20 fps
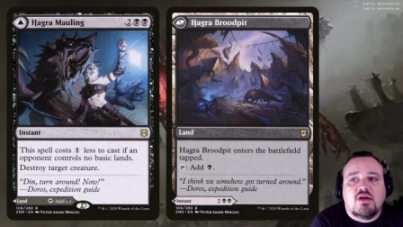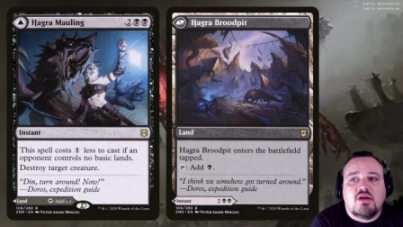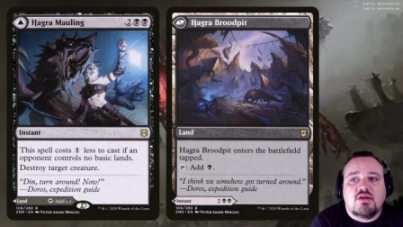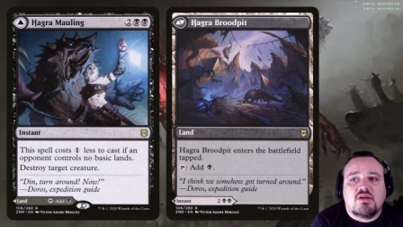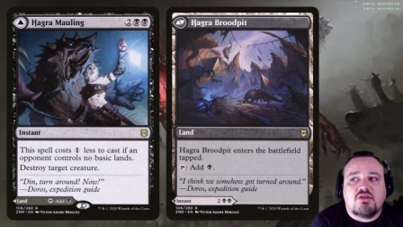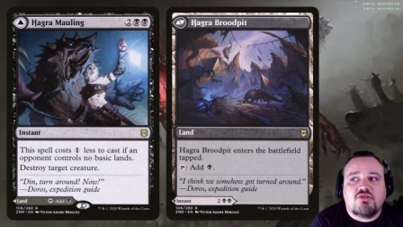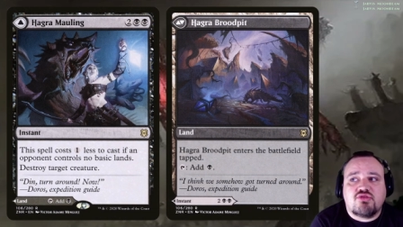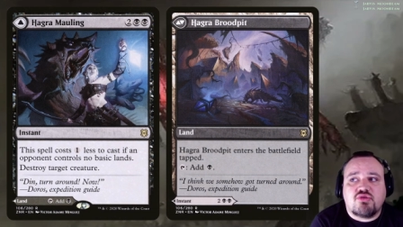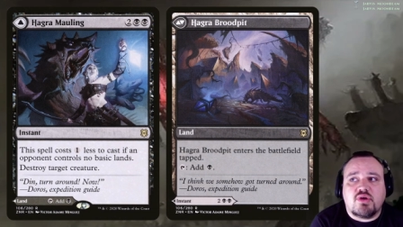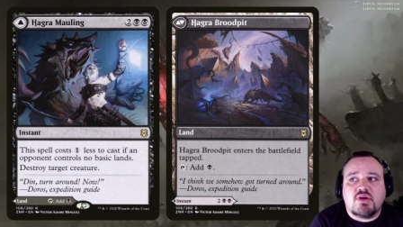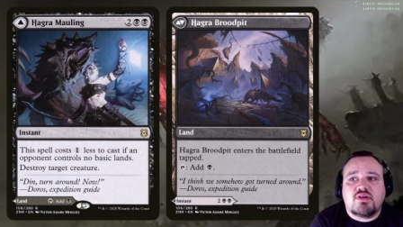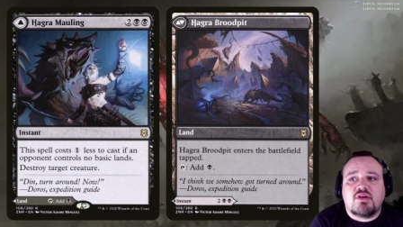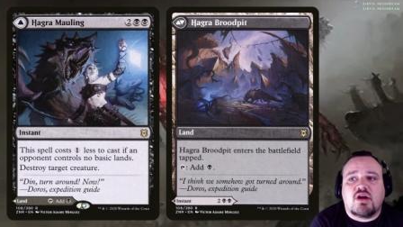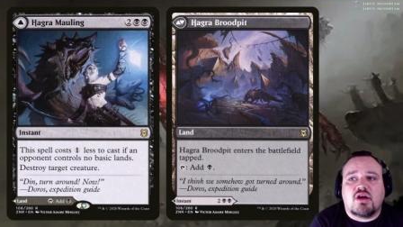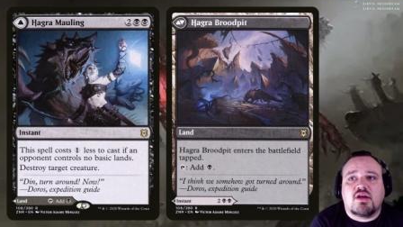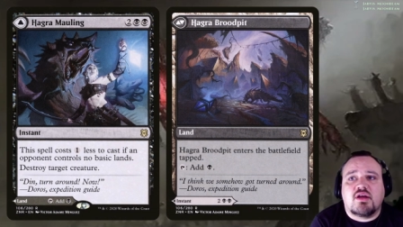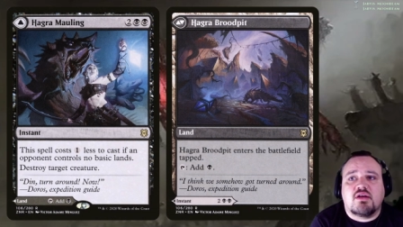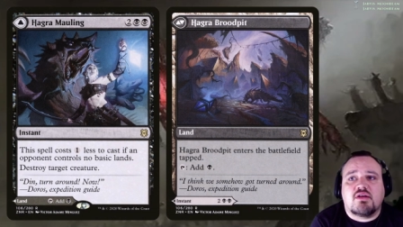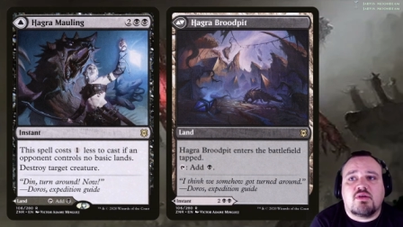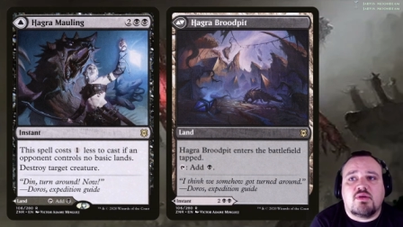Destroy
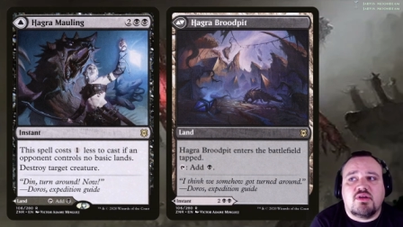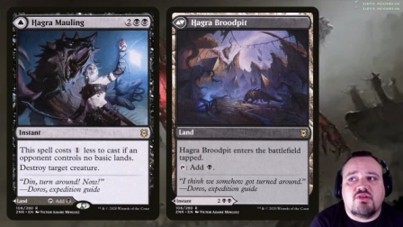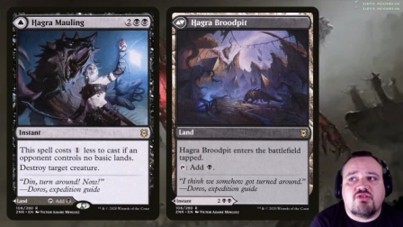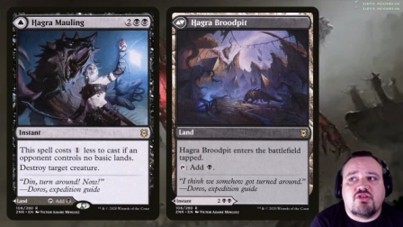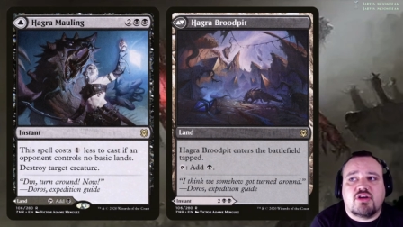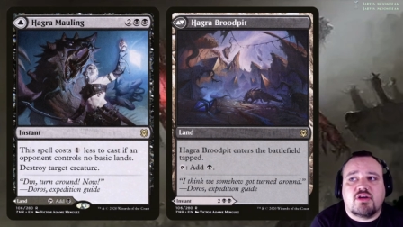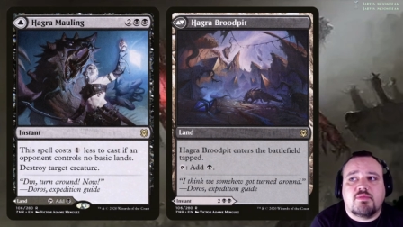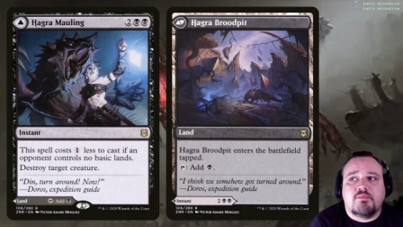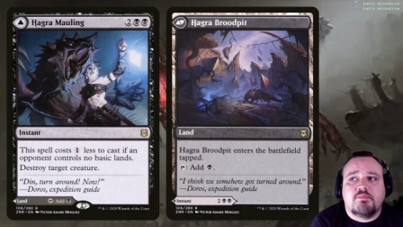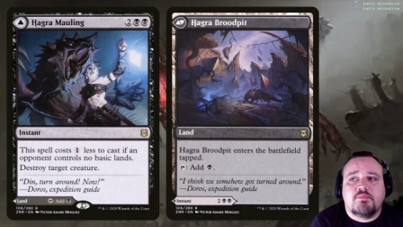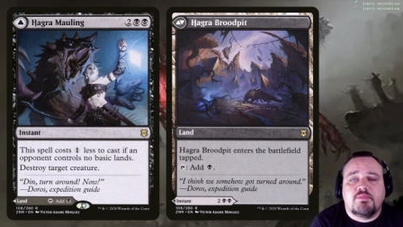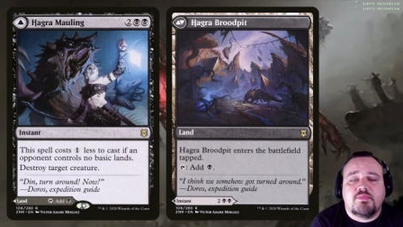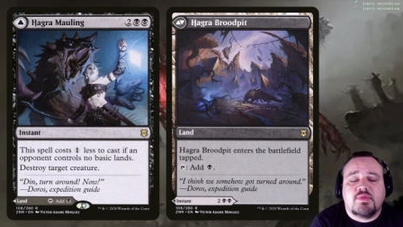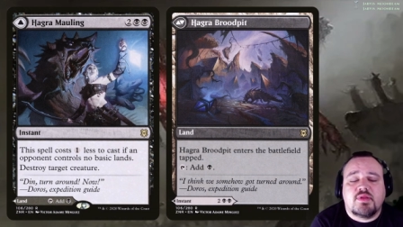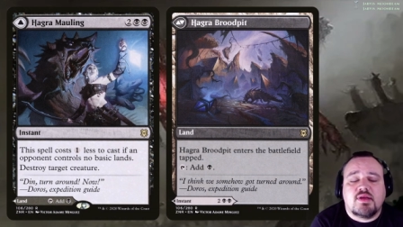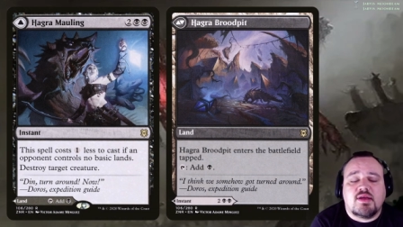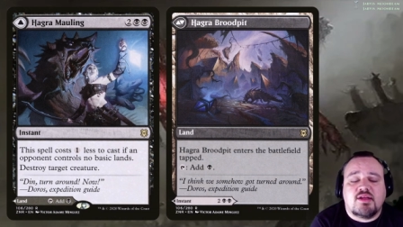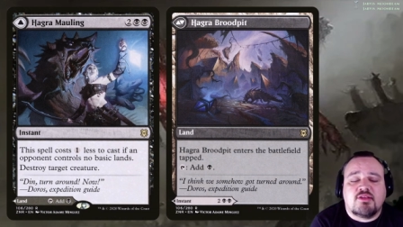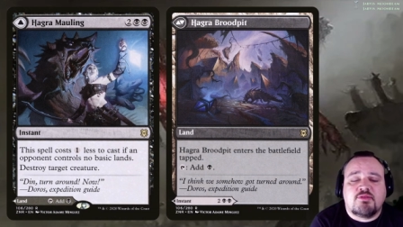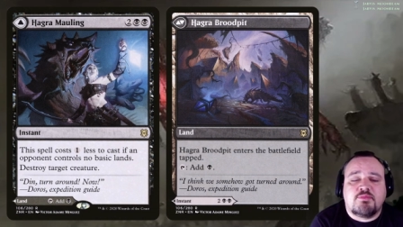target creature.
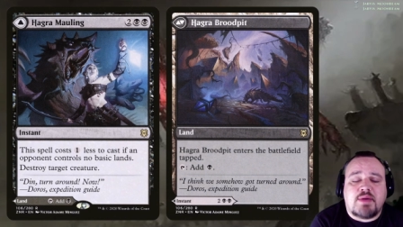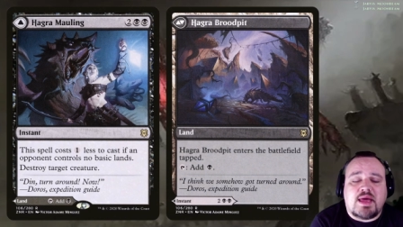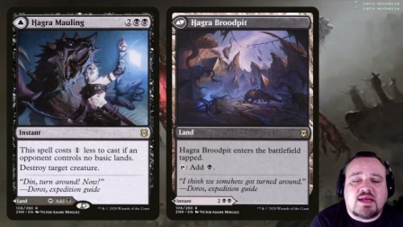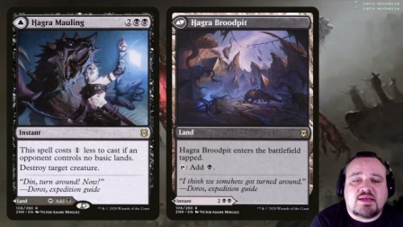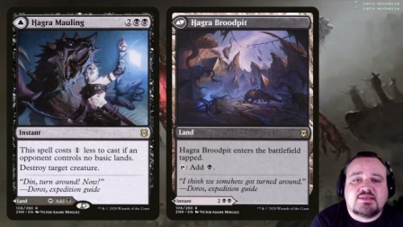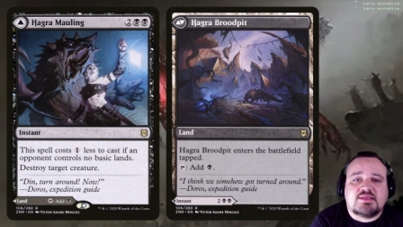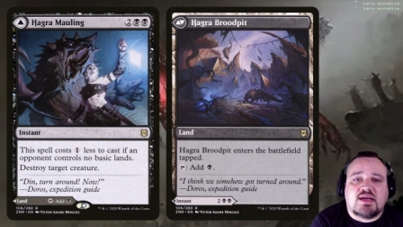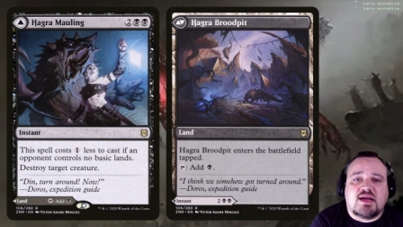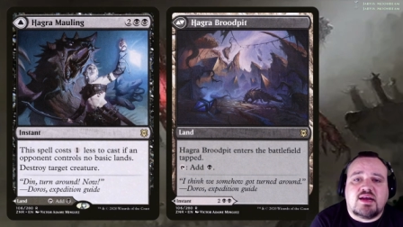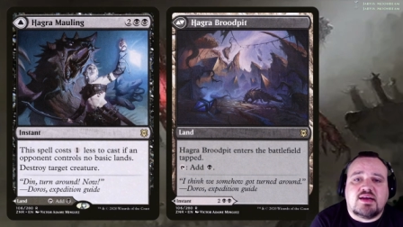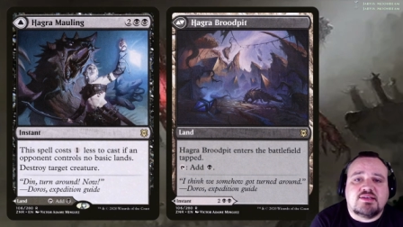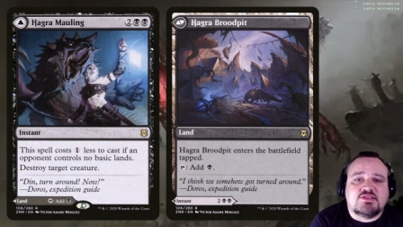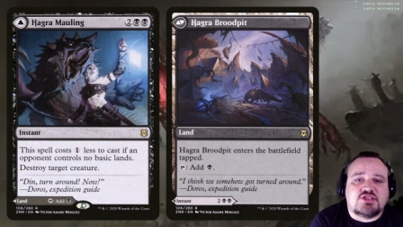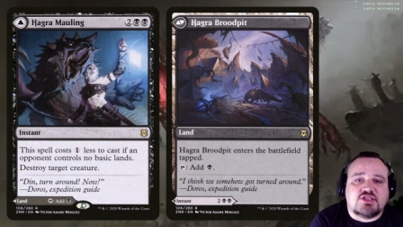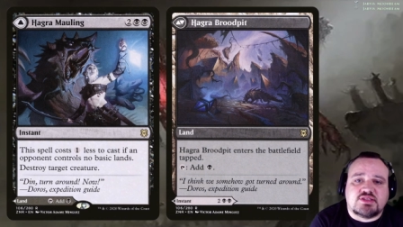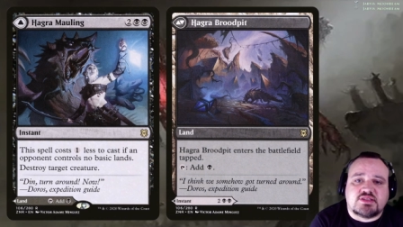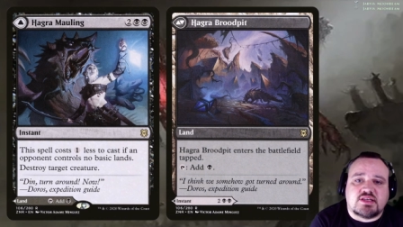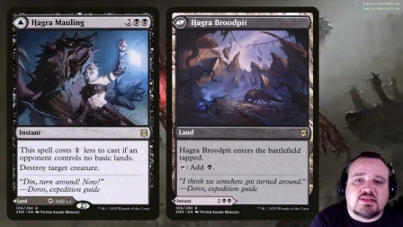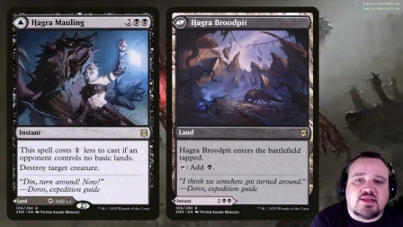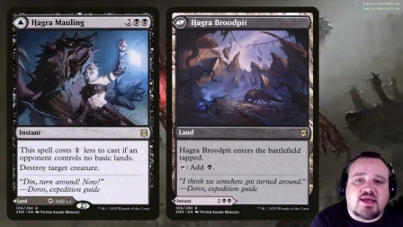Its backside is
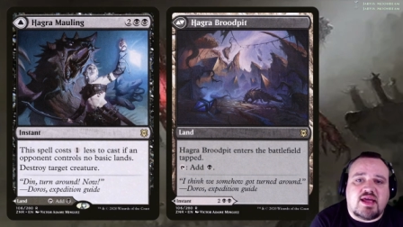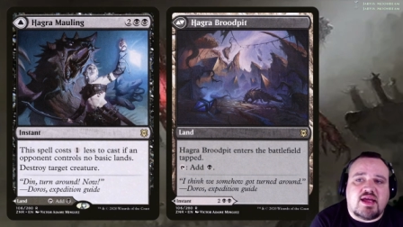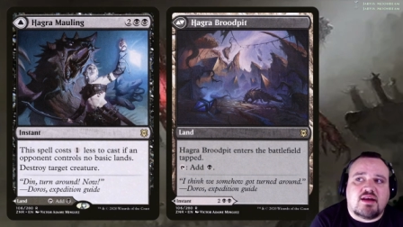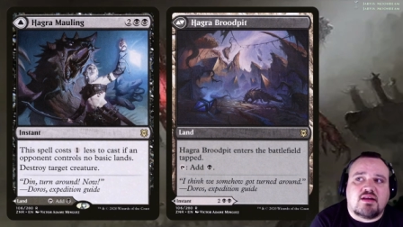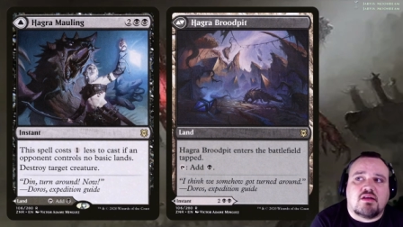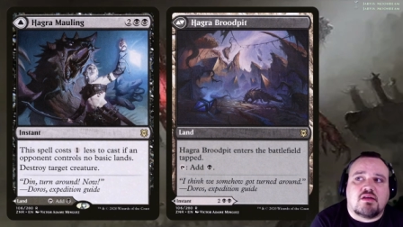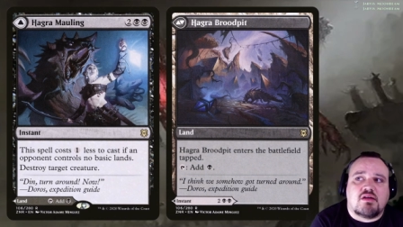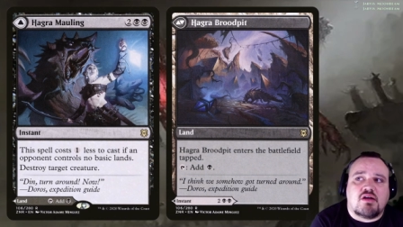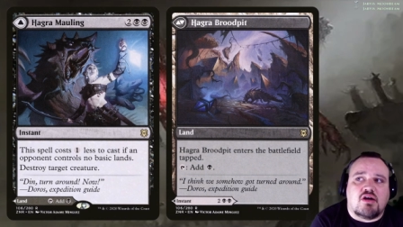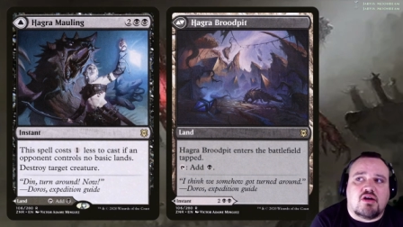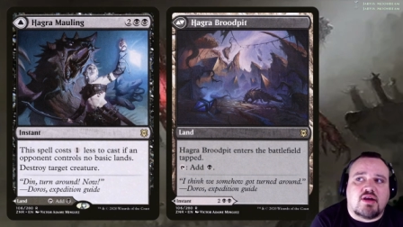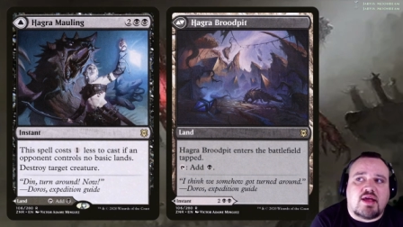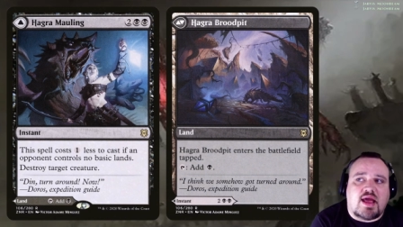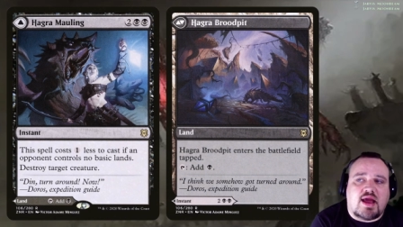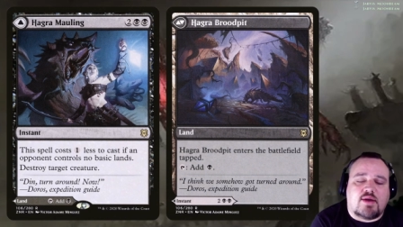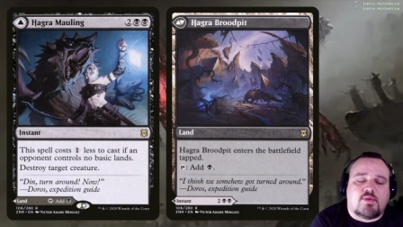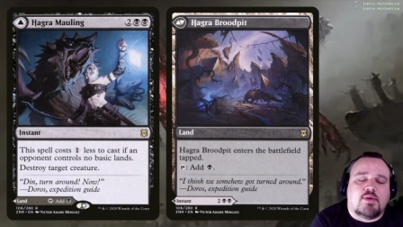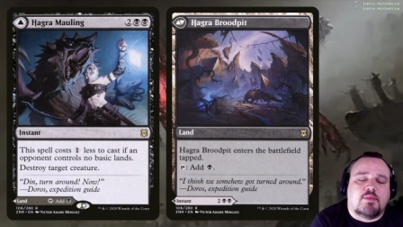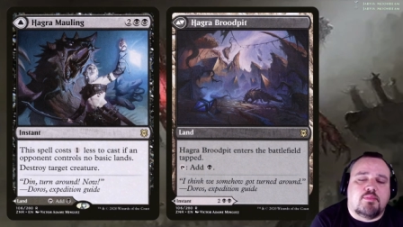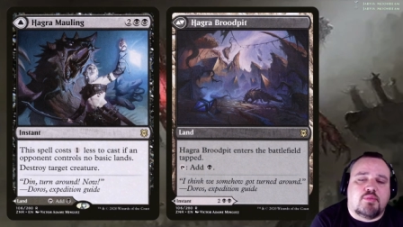just a land called
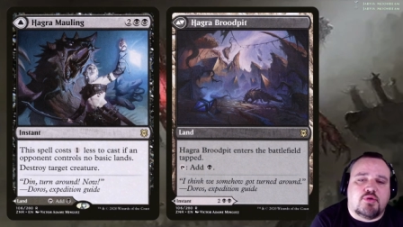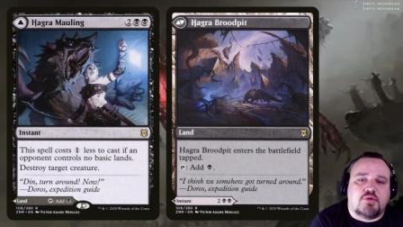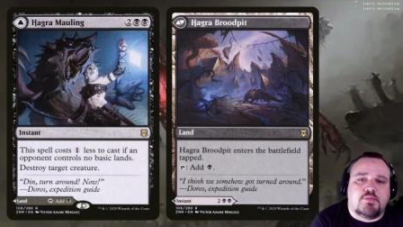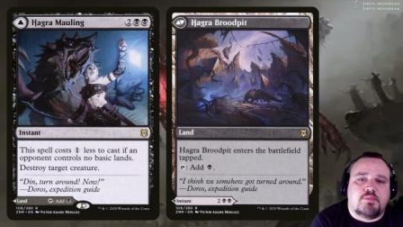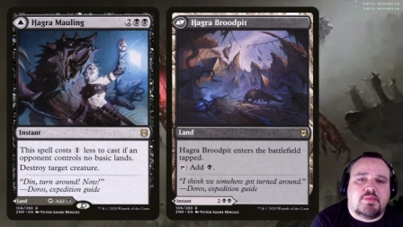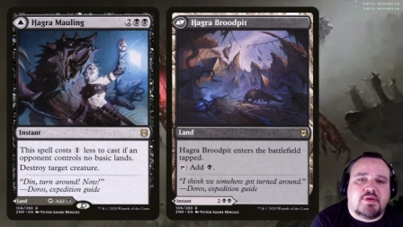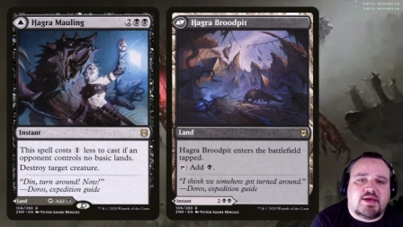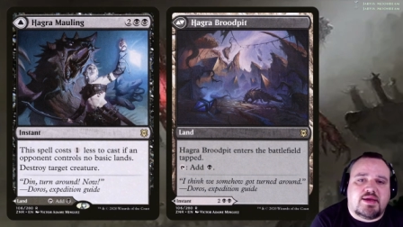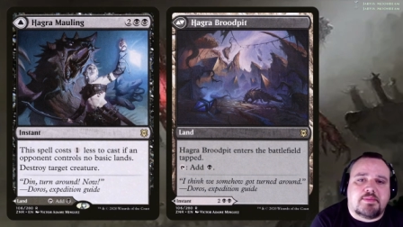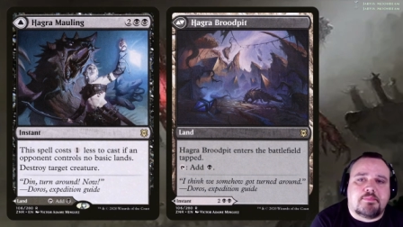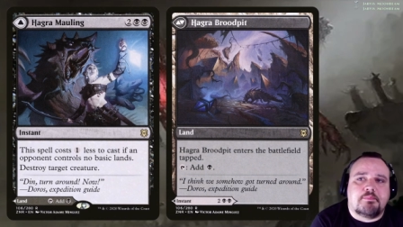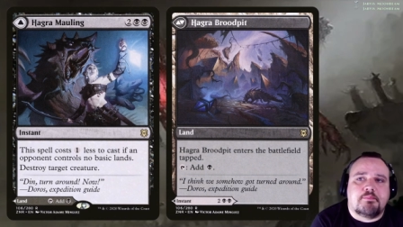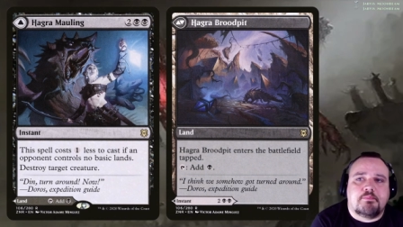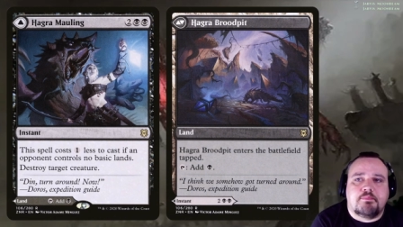Haggard Brood Pit.